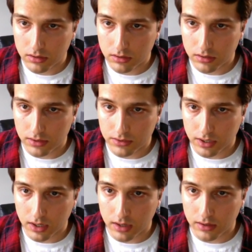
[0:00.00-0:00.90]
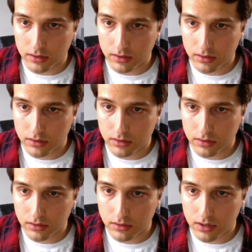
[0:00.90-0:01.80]
it's uh,
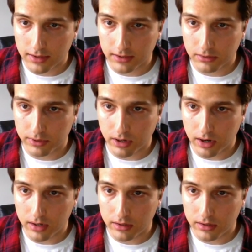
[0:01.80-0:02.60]
I think you'll be all right.